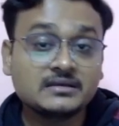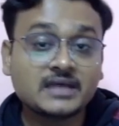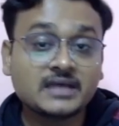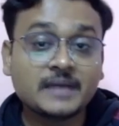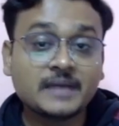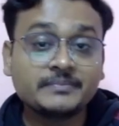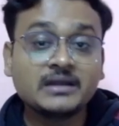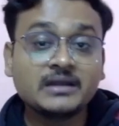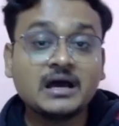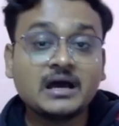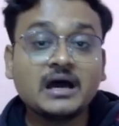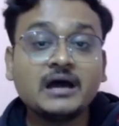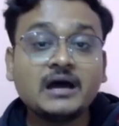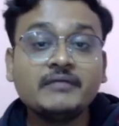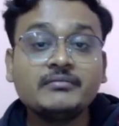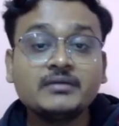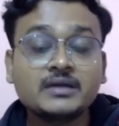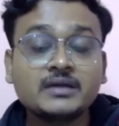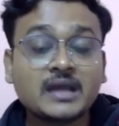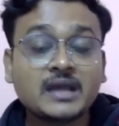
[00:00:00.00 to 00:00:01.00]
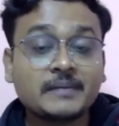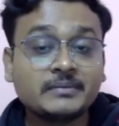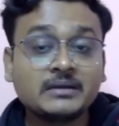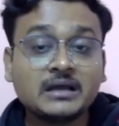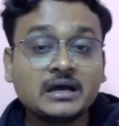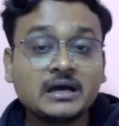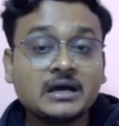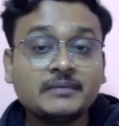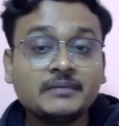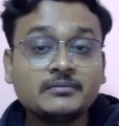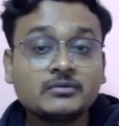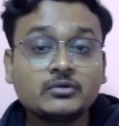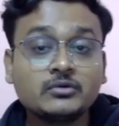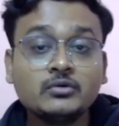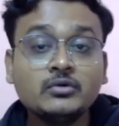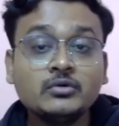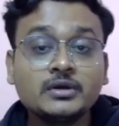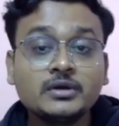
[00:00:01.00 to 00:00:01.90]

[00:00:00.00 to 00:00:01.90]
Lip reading: Captain Ahab, no.